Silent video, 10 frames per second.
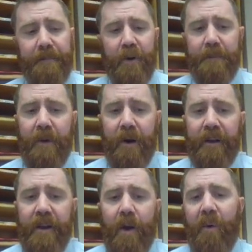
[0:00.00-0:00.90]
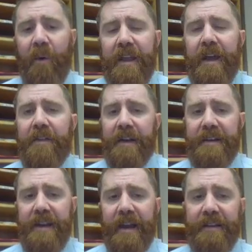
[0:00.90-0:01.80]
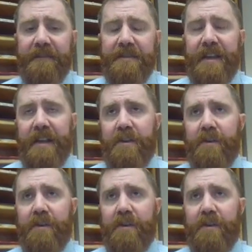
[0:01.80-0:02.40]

bookmark or any other connectives that